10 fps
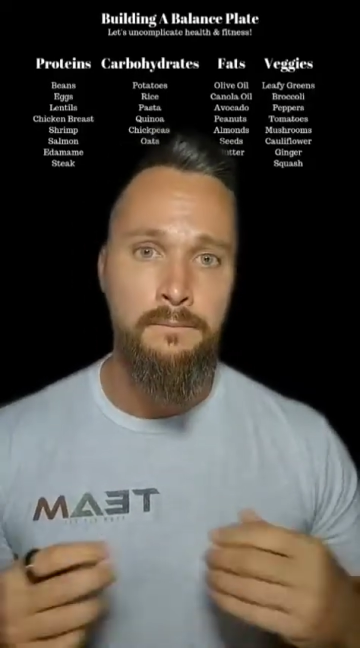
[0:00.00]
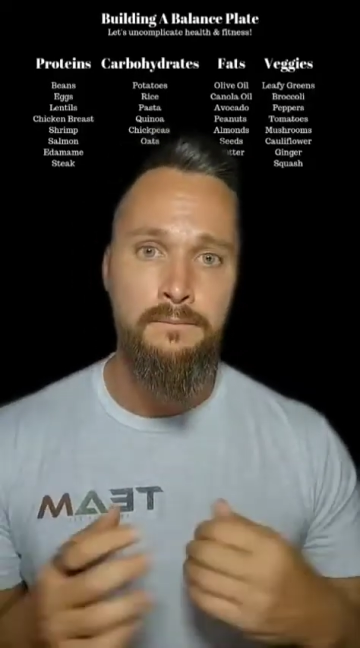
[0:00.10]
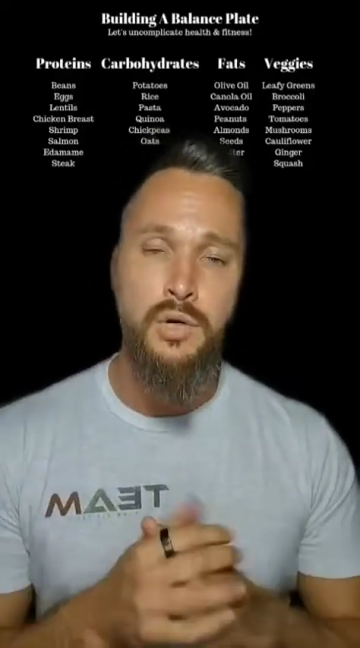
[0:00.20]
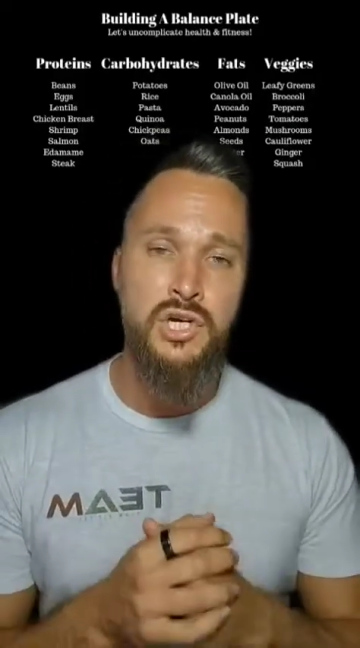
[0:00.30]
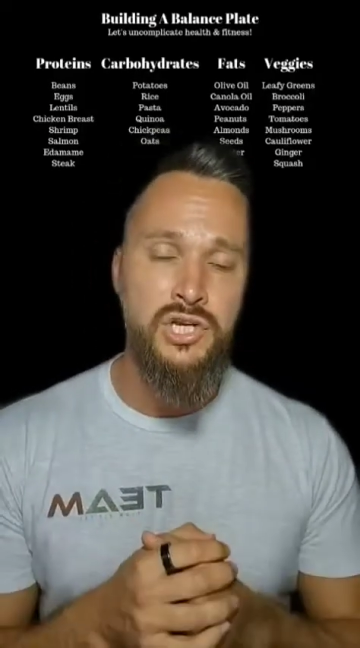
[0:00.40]

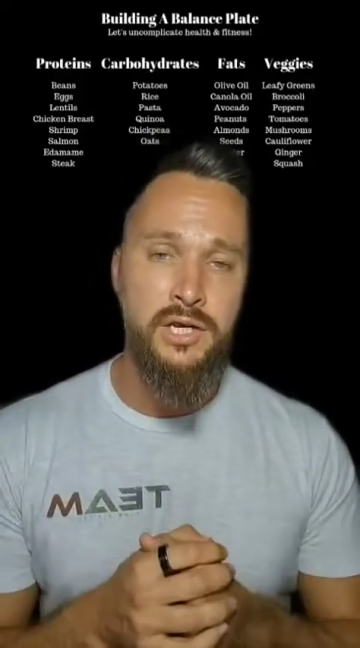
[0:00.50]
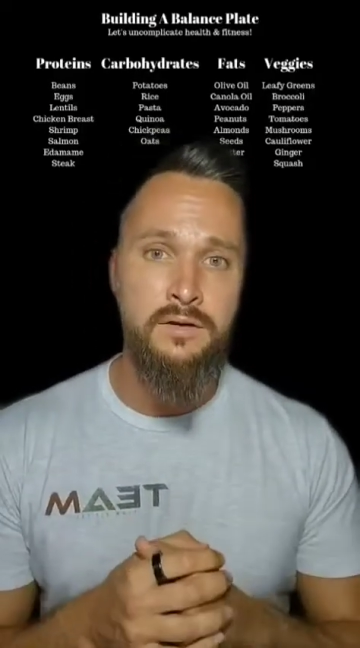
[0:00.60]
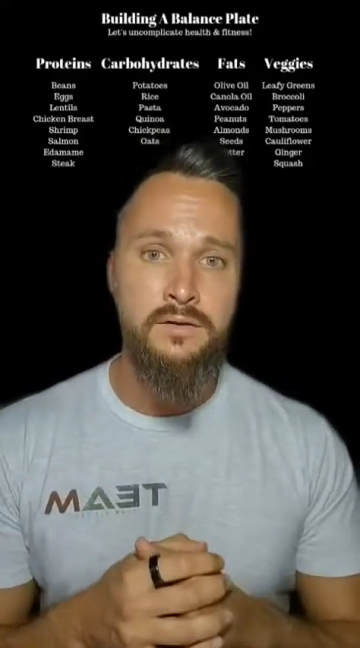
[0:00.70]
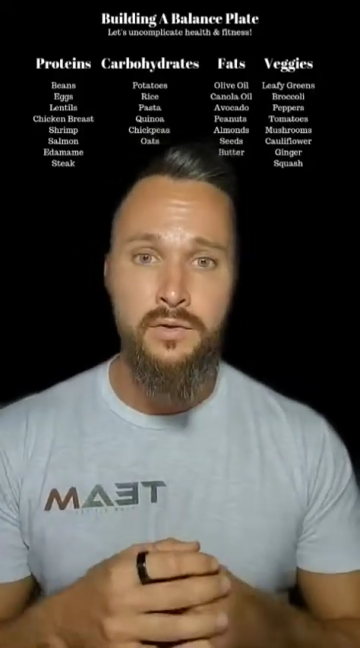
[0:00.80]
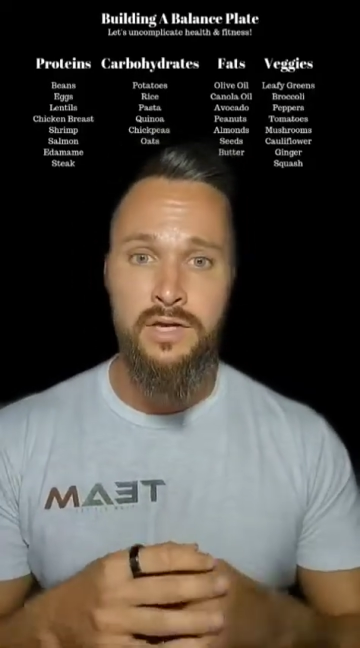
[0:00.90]

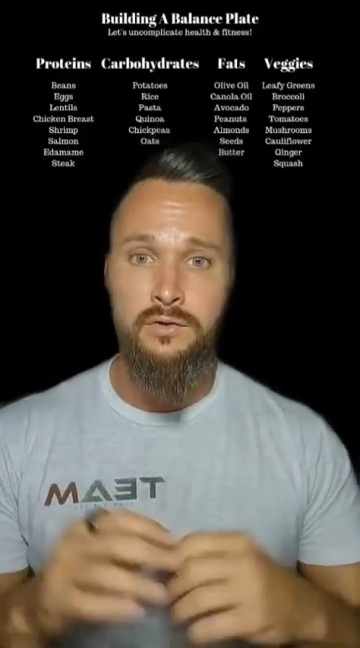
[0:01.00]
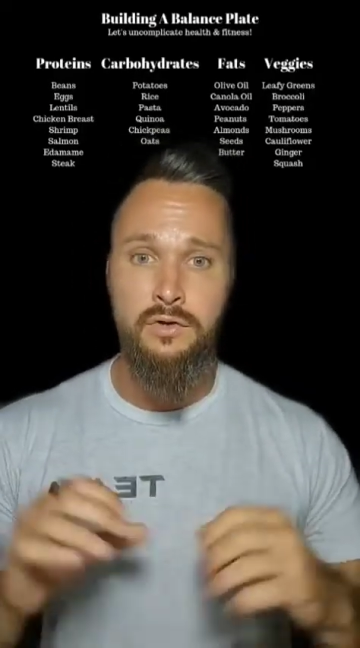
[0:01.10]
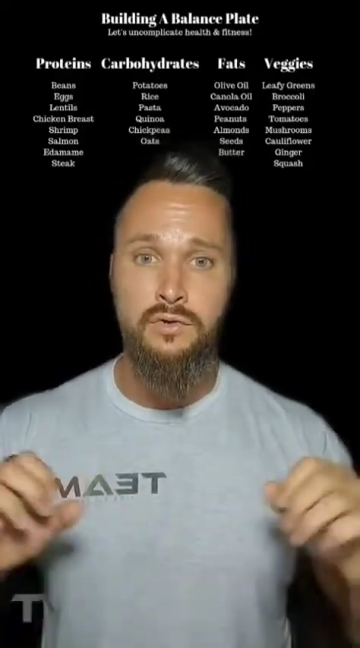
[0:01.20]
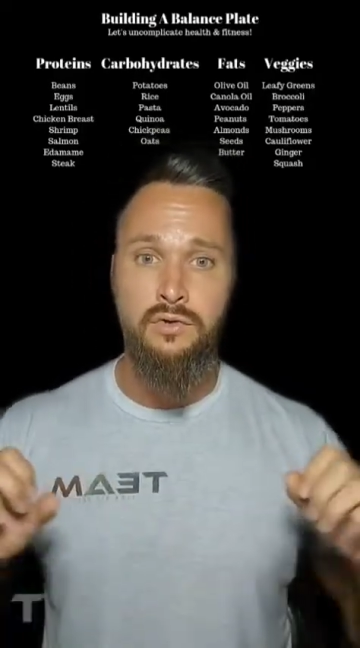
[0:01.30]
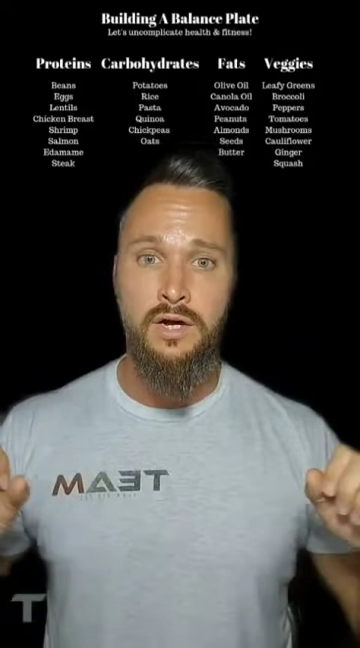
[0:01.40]
Pushing, we can
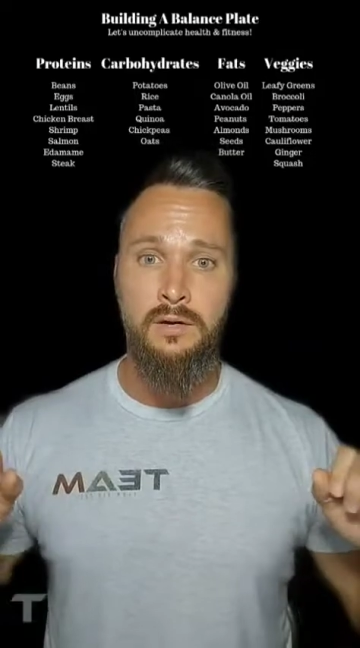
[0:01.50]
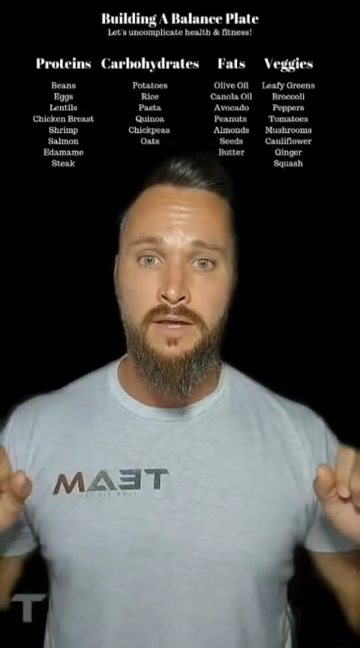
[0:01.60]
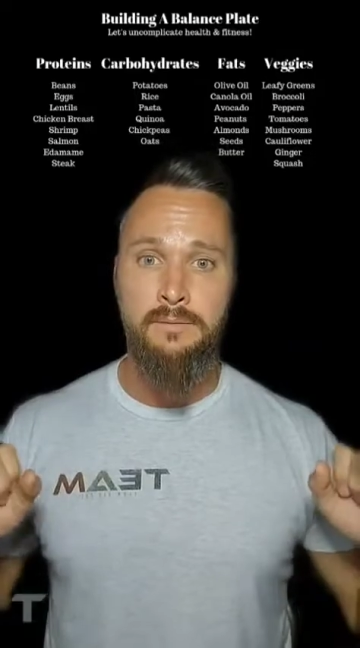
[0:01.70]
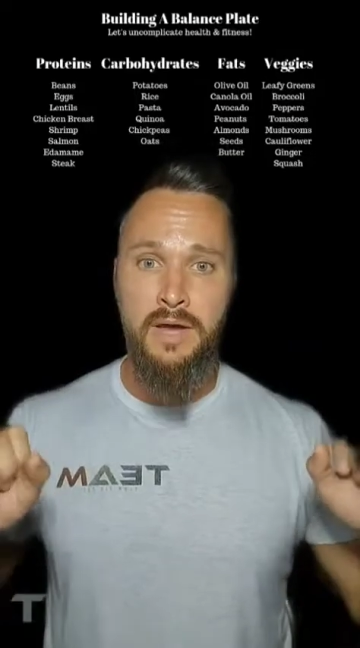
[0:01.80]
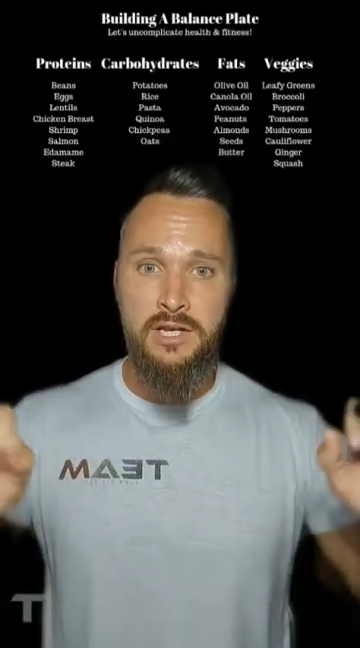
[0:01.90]
do
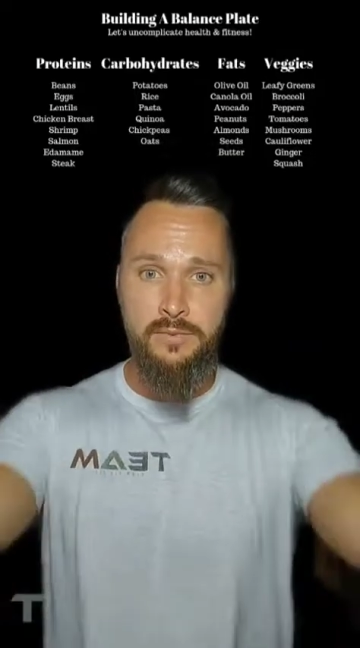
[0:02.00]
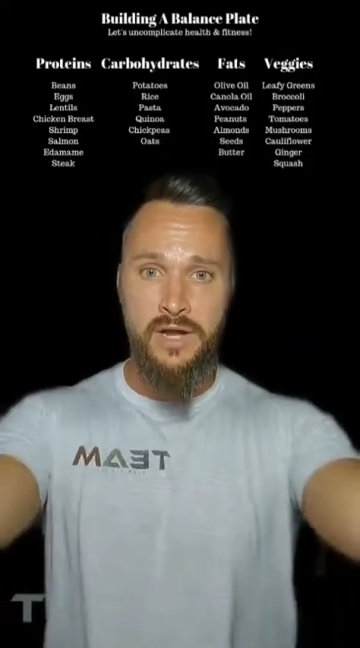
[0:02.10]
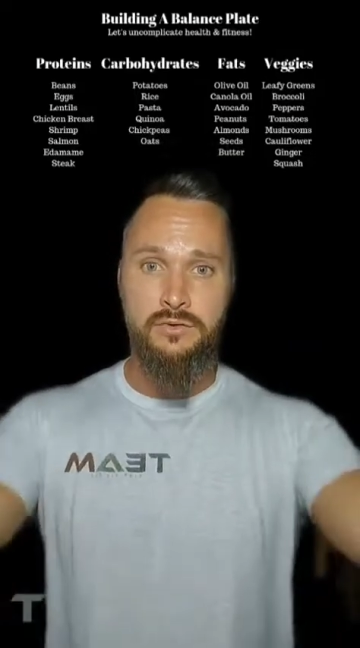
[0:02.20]
like bench press.